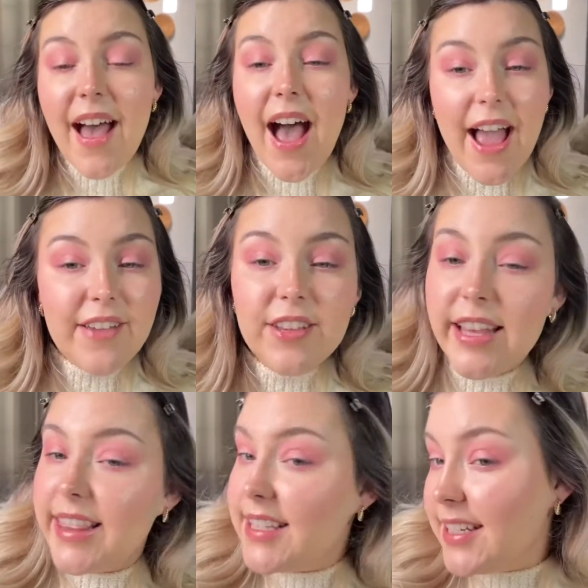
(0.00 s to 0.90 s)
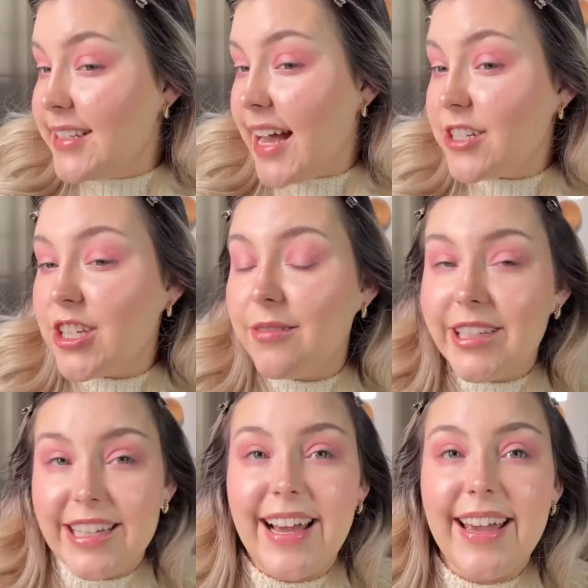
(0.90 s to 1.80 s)
I feel like this looks actually
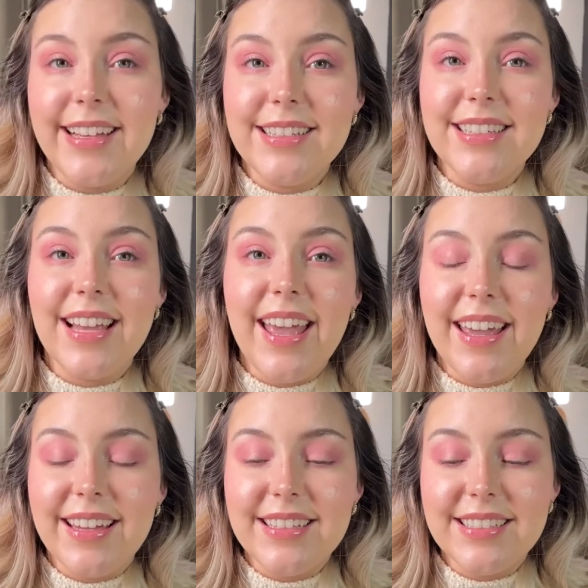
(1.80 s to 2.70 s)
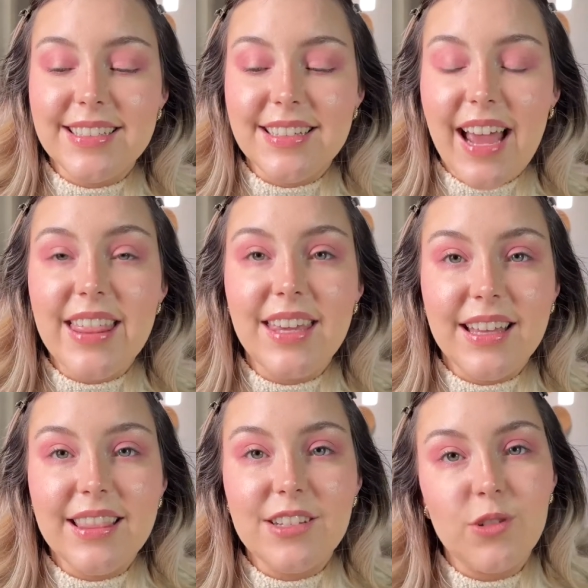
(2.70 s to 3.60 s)
really nice, and I
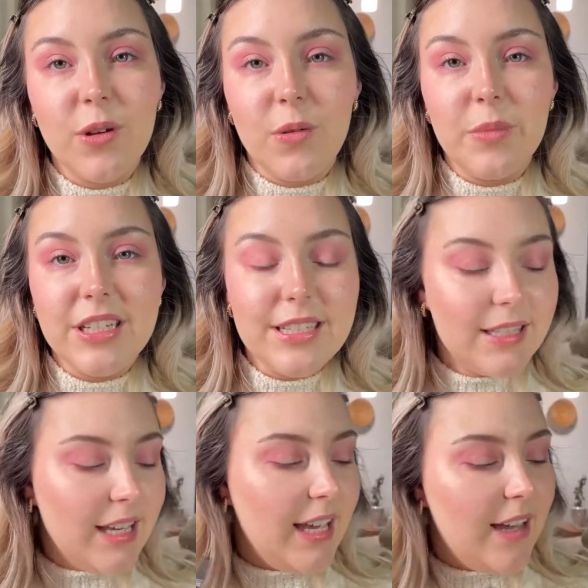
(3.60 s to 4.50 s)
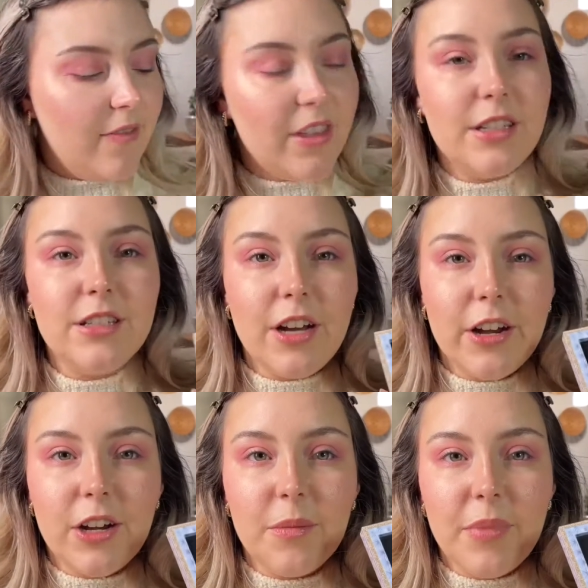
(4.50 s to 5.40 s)
think the trick will be to see if the
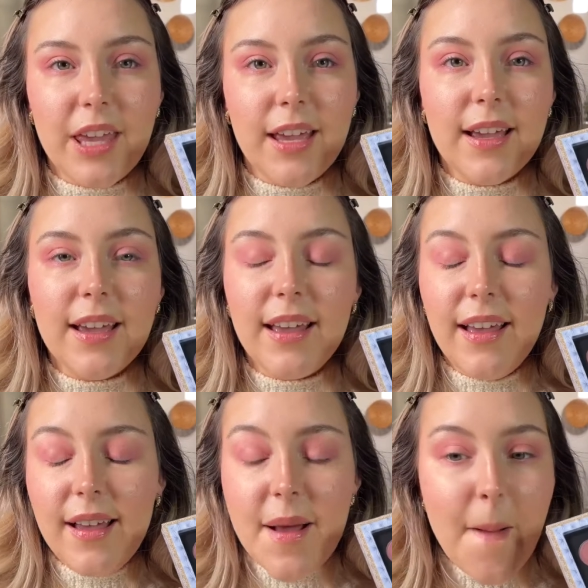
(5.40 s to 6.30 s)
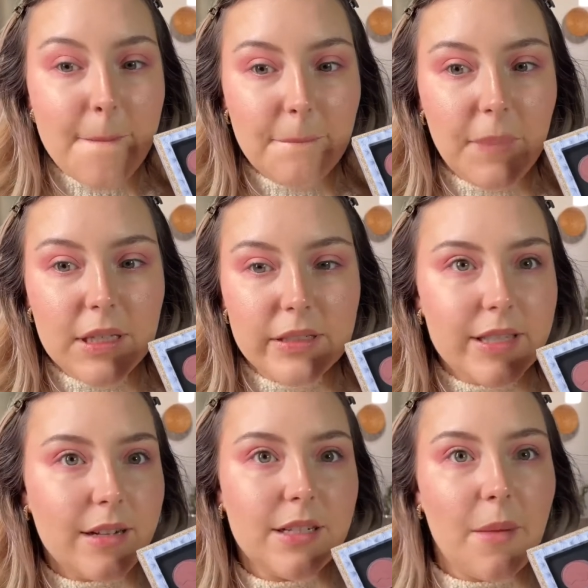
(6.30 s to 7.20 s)
darker pink builds
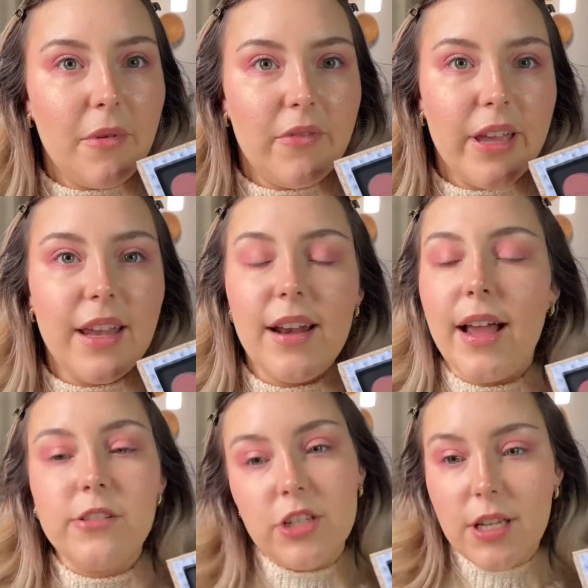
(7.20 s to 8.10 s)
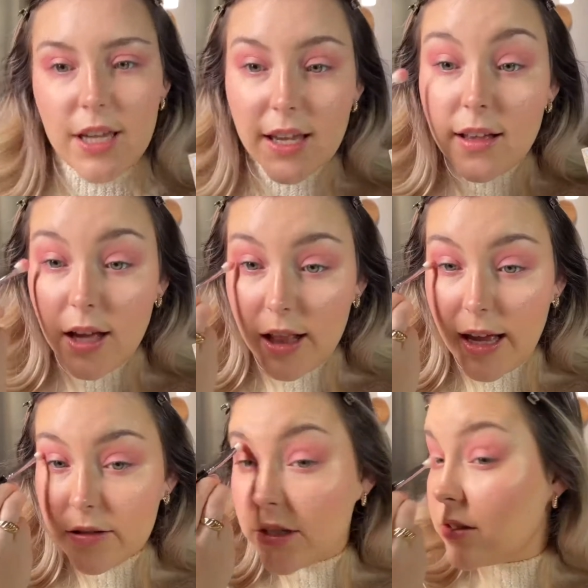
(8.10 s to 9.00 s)
on top of it and actually
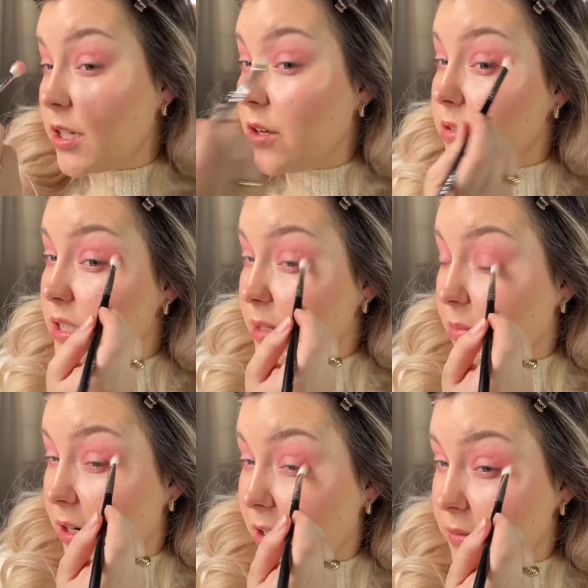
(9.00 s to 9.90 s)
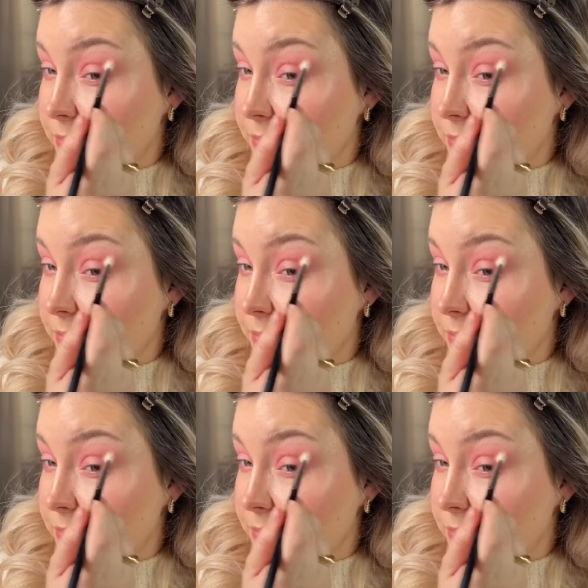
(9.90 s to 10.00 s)
allows you to go deeper.